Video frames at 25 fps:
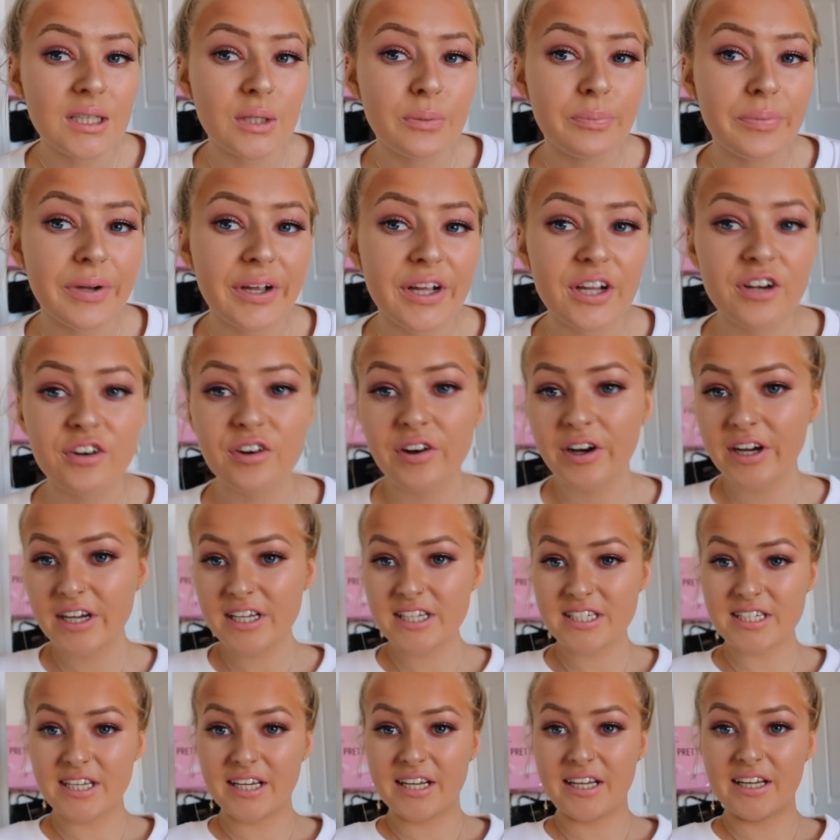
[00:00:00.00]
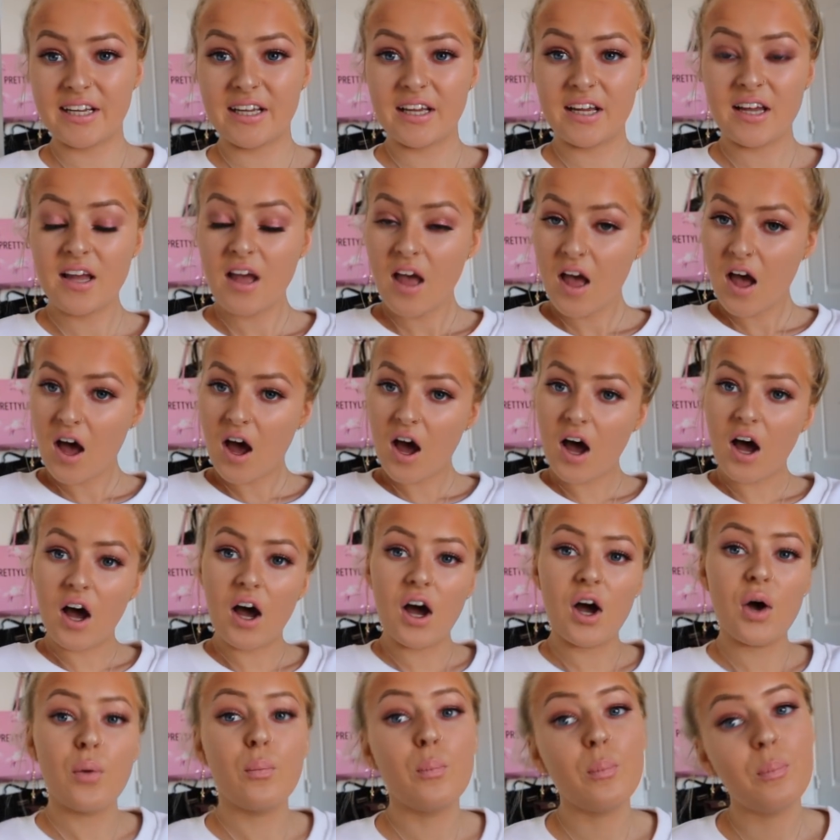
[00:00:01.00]
A little bit crazy.
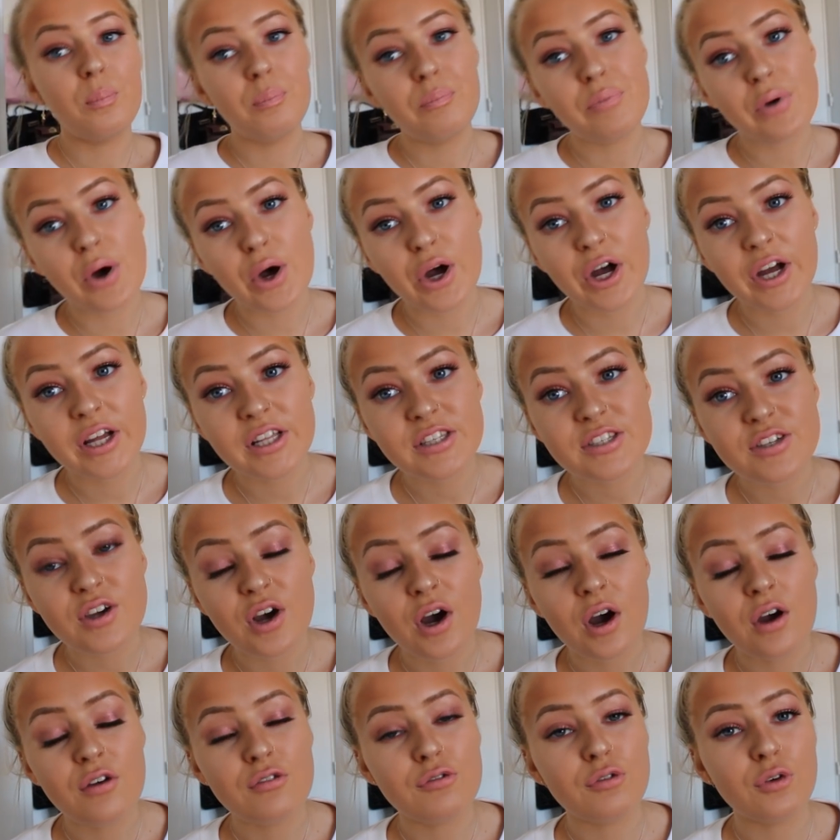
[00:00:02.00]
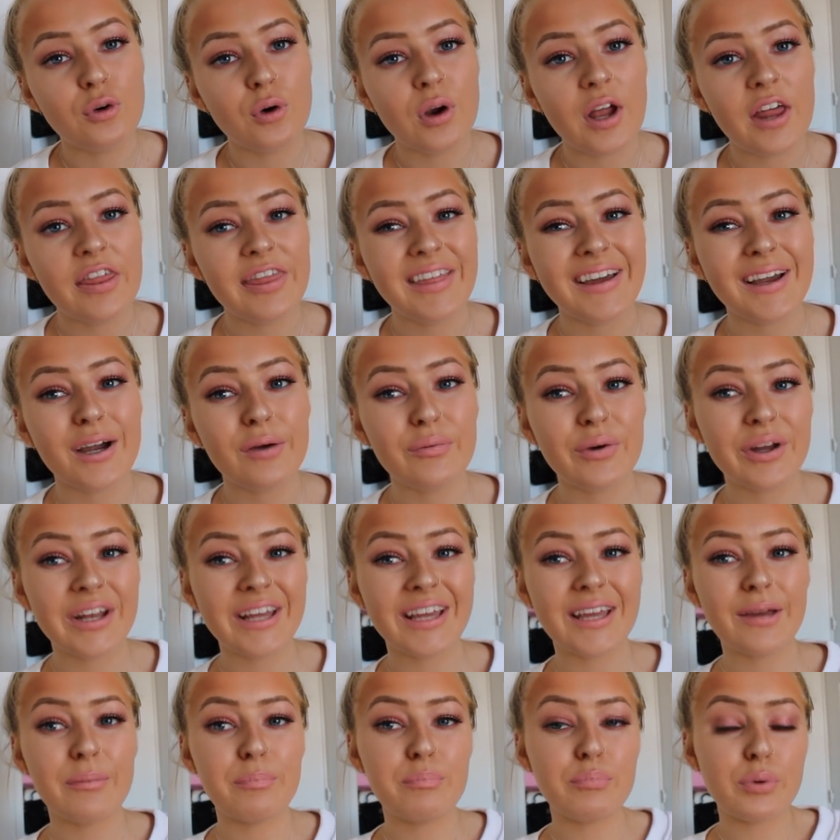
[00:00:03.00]
But overall, I think I'm going to
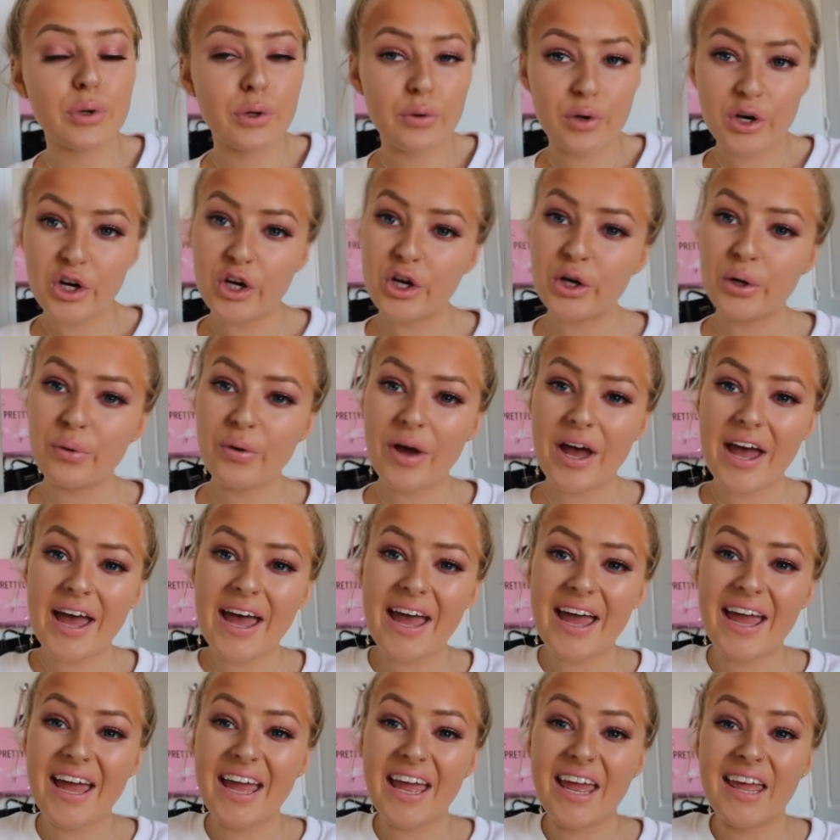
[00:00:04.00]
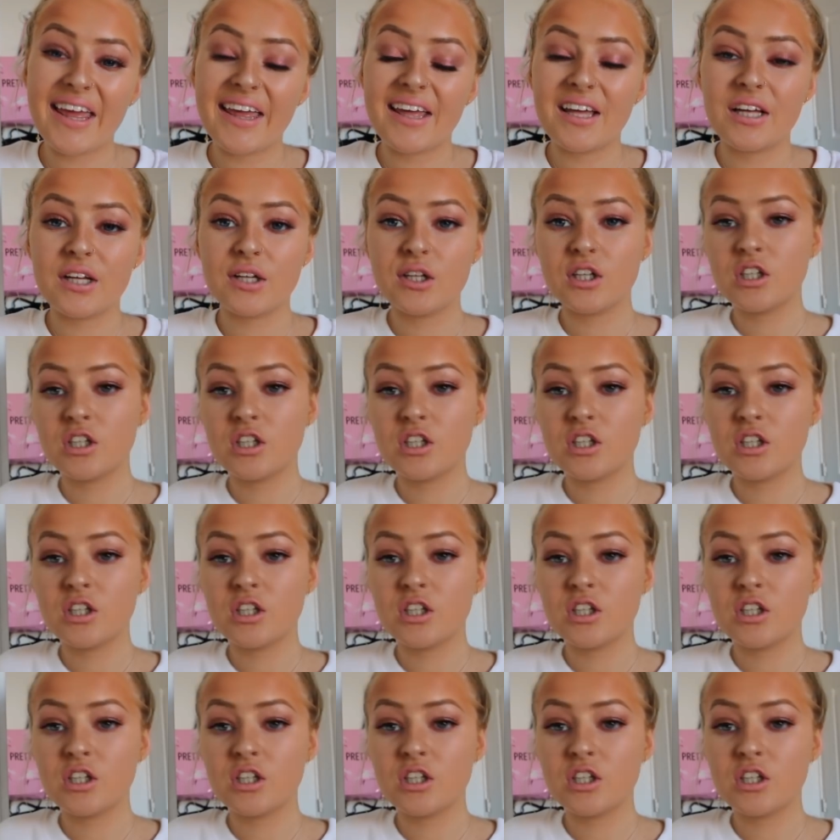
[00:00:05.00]
give Boohoo a